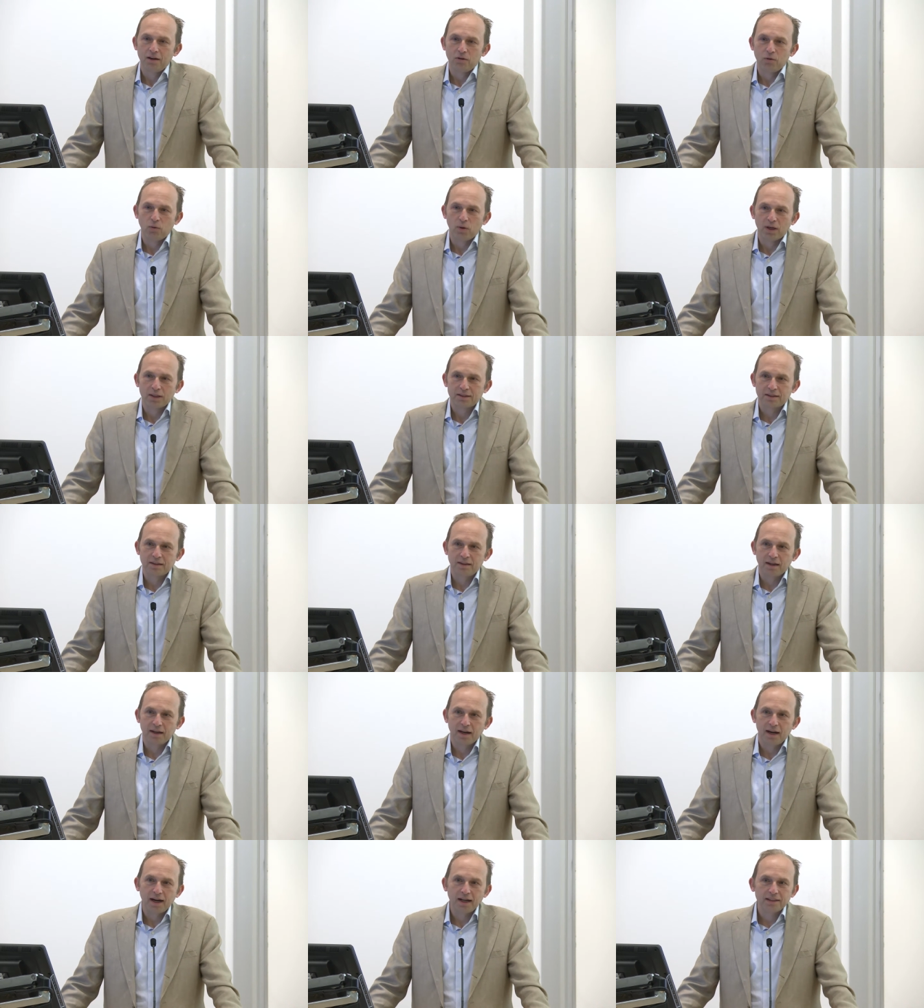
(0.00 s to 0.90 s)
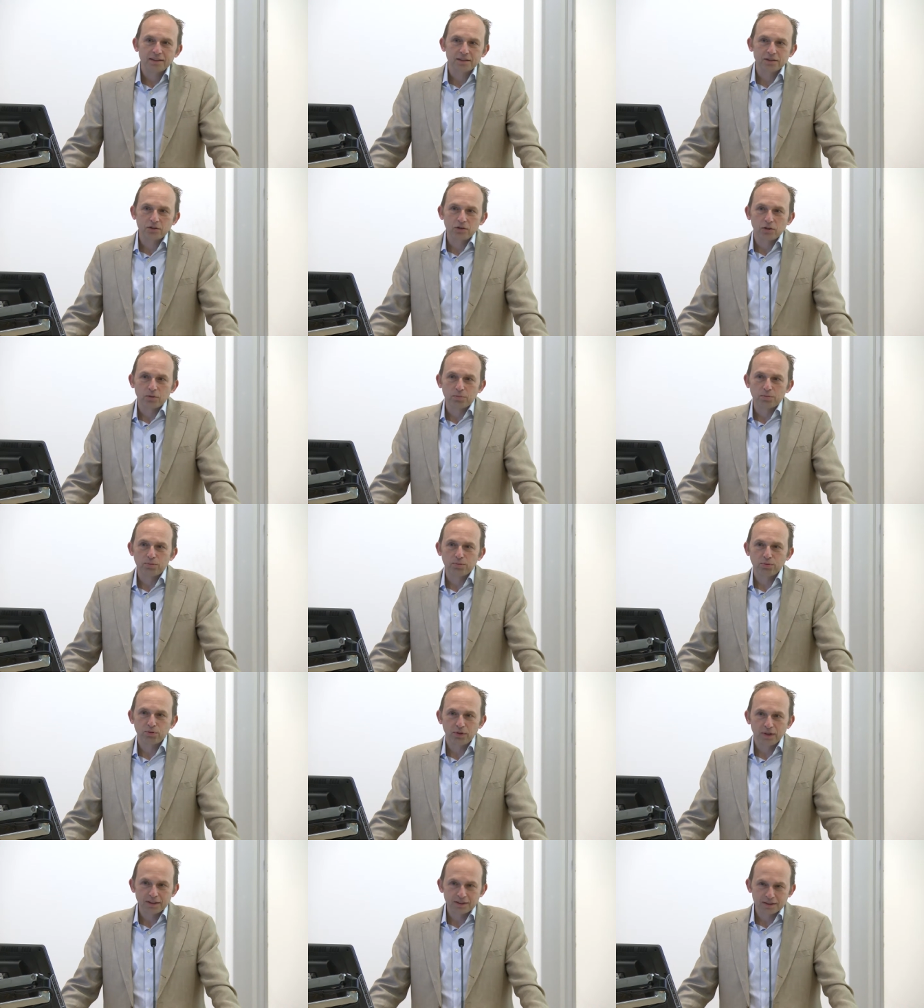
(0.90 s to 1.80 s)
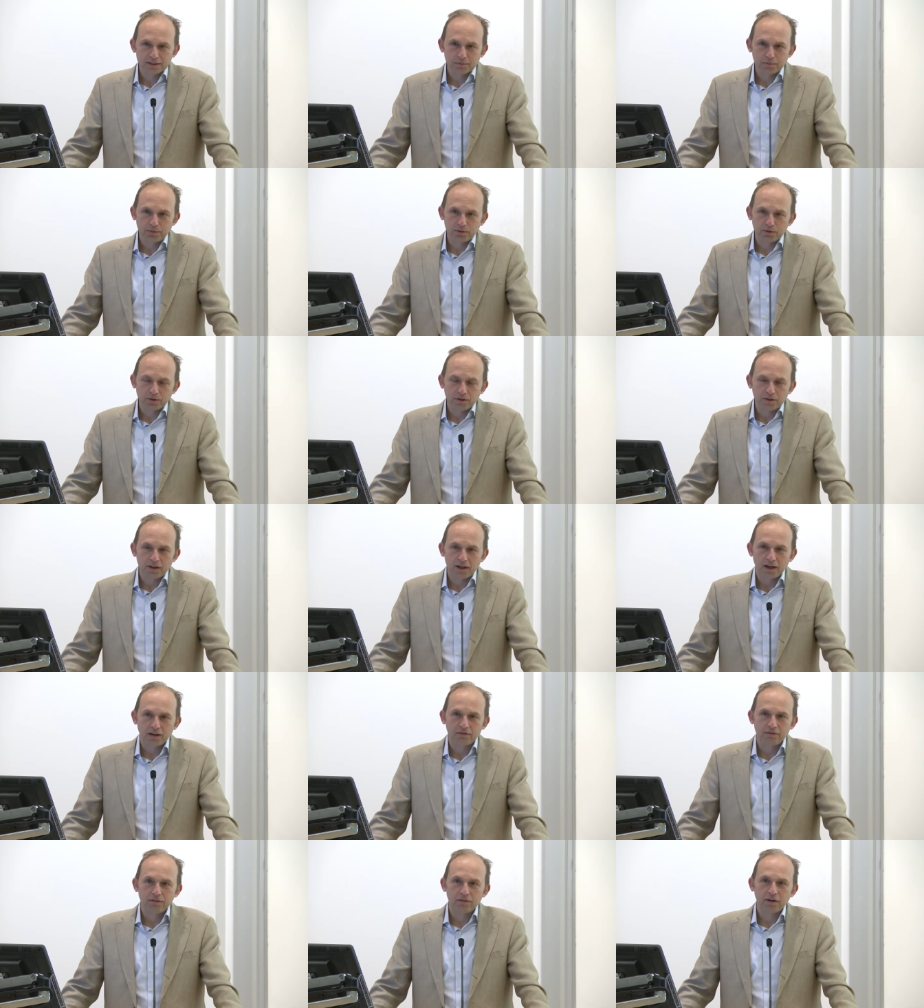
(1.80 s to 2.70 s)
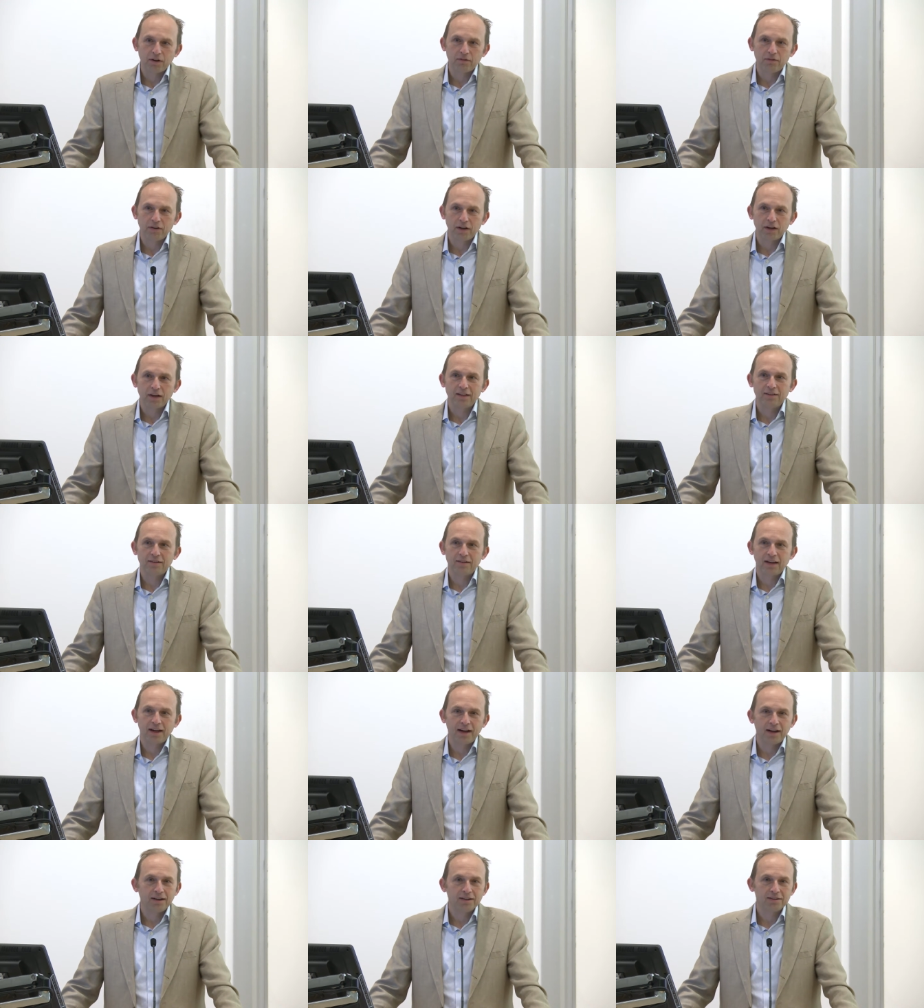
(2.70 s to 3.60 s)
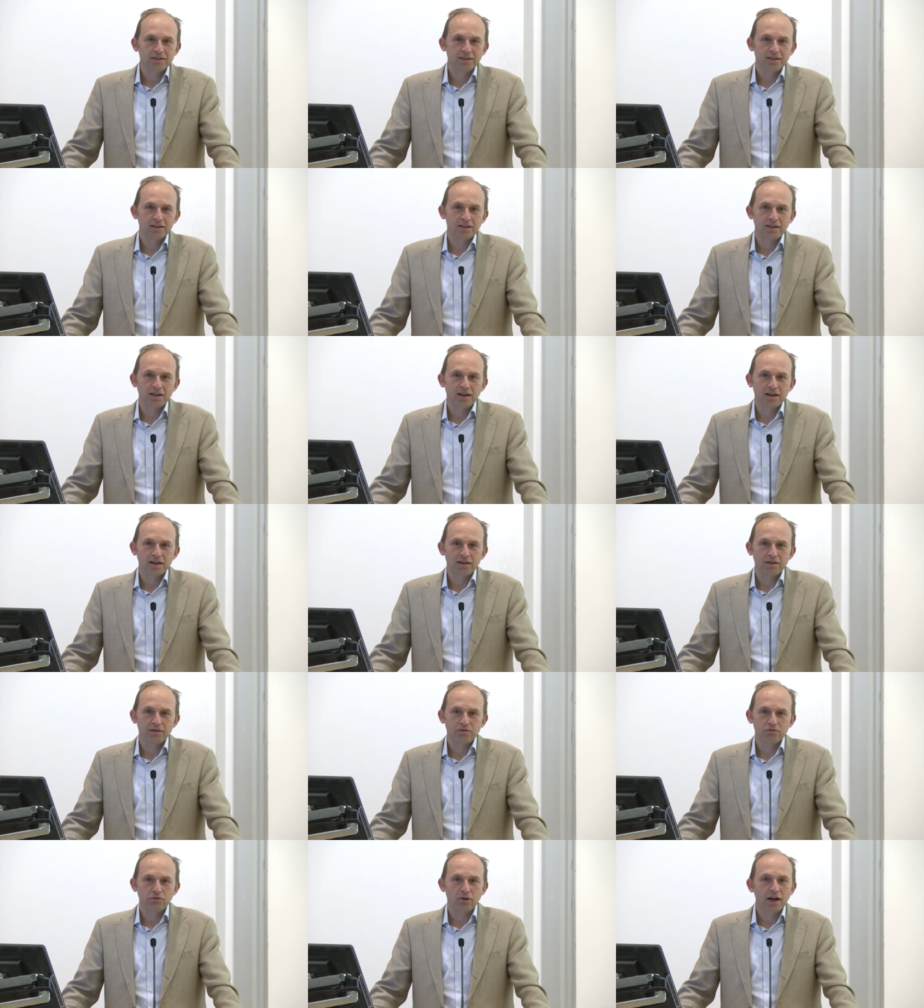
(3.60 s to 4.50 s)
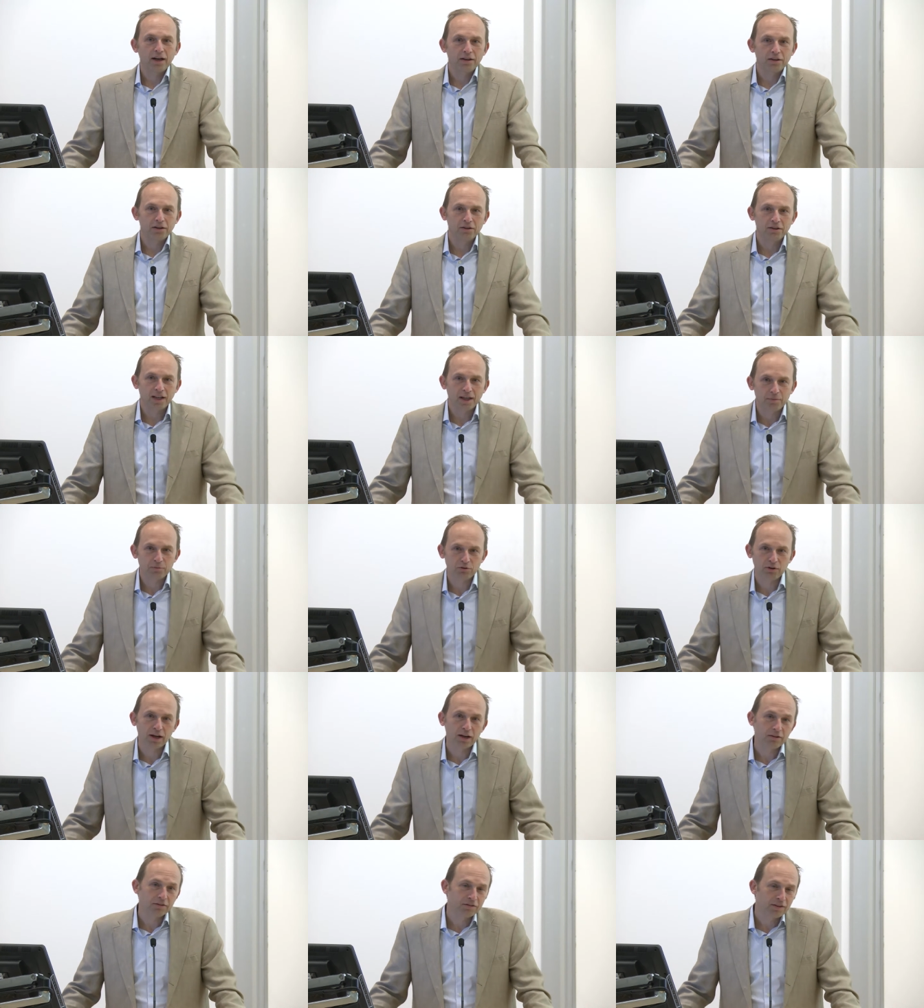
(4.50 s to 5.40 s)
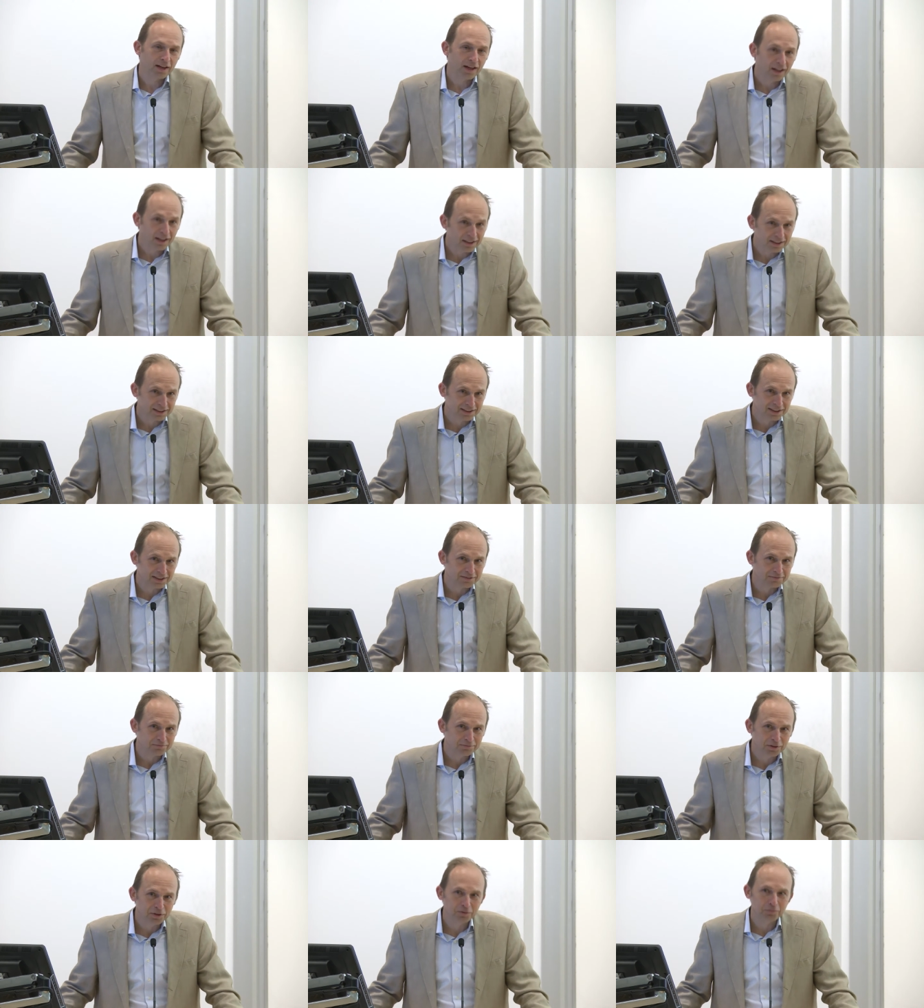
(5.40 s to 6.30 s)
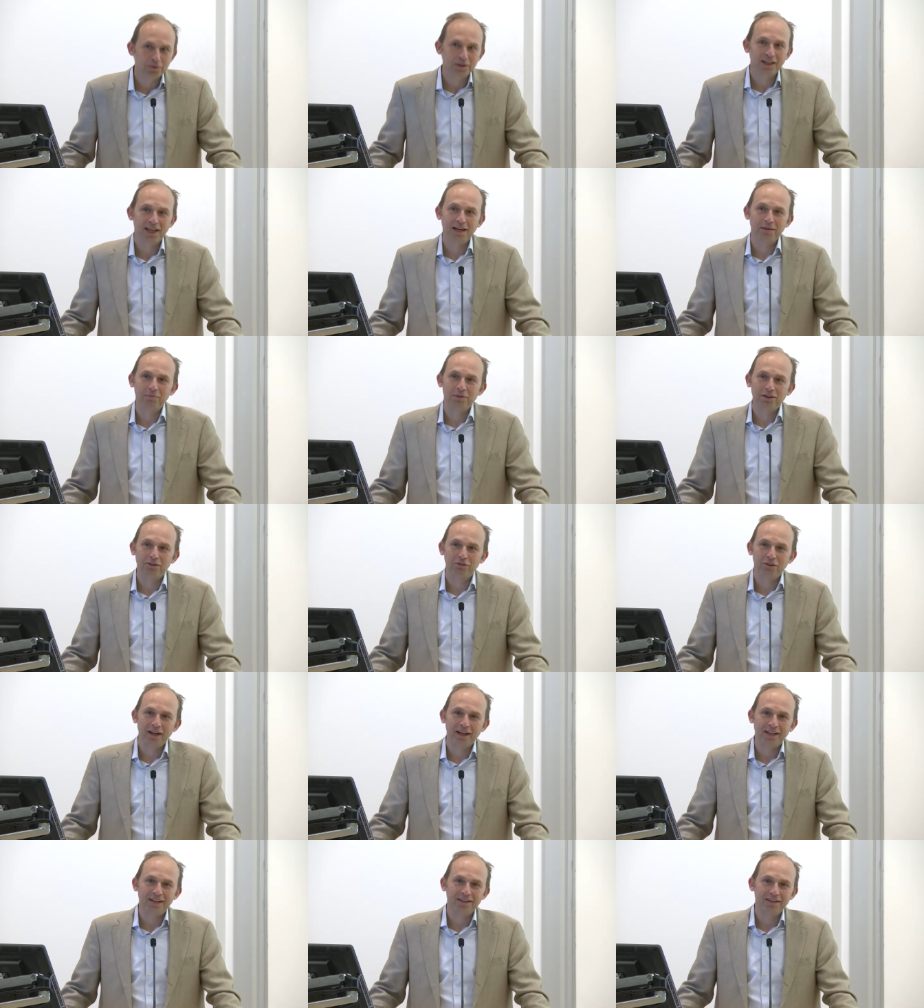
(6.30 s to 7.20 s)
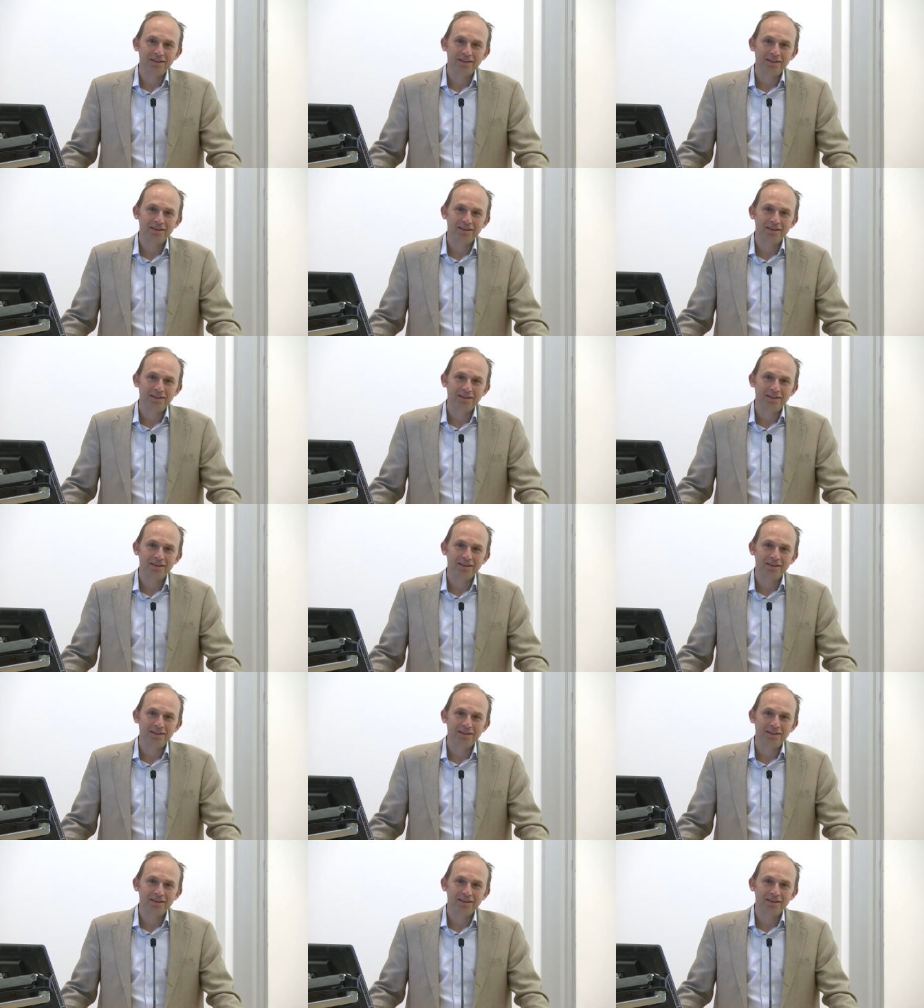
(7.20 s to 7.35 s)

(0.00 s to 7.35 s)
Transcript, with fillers: was the high school principal of a very talented young writer named Ralph Ellison, who became the great